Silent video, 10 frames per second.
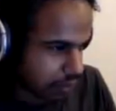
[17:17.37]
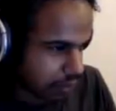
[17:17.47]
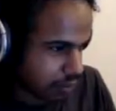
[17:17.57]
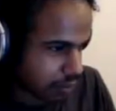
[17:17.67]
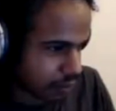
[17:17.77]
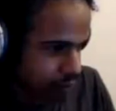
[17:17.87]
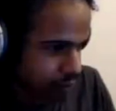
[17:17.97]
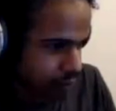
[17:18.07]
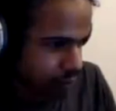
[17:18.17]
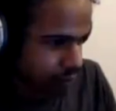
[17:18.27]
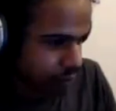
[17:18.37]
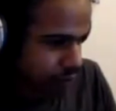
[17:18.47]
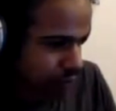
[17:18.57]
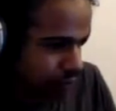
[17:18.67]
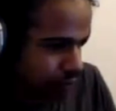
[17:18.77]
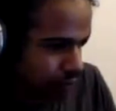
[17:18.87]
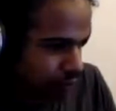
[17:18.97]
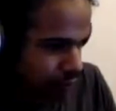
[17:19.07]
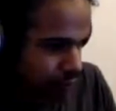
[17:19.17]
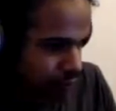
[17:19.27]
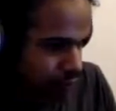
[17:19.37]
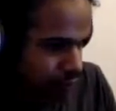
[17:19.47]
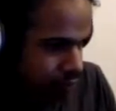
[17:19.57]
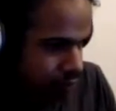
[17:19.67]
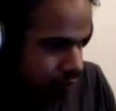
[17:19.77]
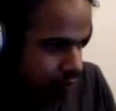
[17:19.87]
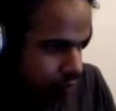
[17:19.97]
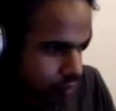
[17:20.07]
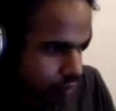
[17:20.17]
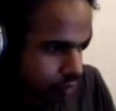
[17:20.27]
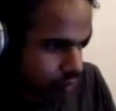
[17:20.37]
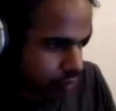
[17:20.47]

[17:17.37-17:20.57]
(silence)